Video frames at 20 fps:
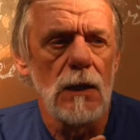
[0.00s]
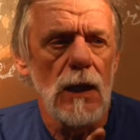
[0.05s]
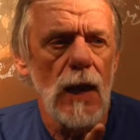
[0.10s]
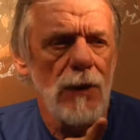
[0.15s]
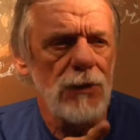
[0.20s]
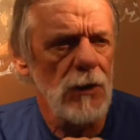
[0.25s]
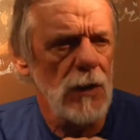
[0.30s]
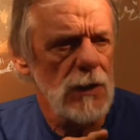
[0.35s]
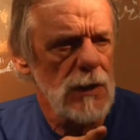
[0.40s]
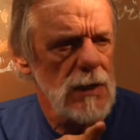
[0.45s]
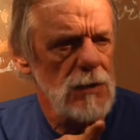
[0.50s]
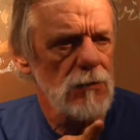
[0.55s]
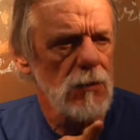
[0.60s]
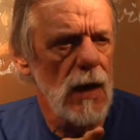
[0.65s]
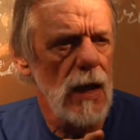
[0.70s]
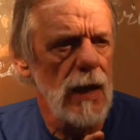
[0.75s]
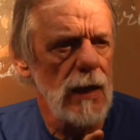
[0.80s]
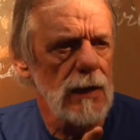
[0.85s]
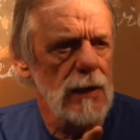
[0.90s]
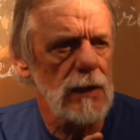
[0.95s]
I thought he
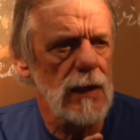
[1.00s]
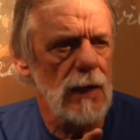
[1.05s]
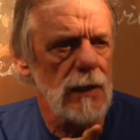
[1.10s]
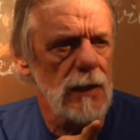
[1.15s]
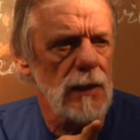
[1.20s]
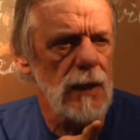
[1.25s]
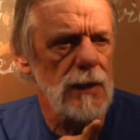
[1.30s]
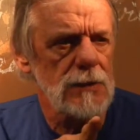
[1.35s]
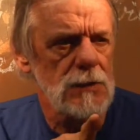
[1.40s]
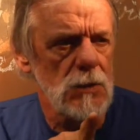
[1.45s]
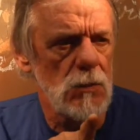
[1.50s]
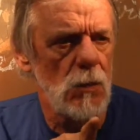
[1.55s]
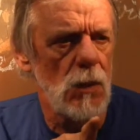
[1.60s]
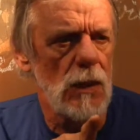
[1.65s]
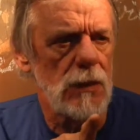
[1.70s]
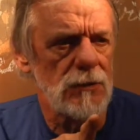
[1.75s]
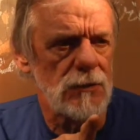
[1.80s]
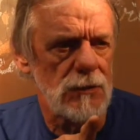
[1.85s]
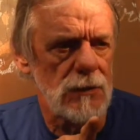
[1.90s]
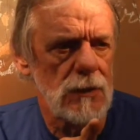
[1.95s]
ran and got elected maybe,
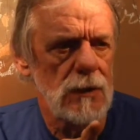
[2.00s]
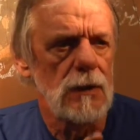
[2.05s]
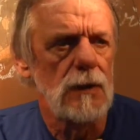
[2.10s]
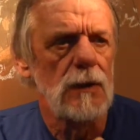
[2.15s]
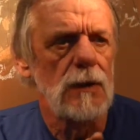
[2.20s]
once. Maybe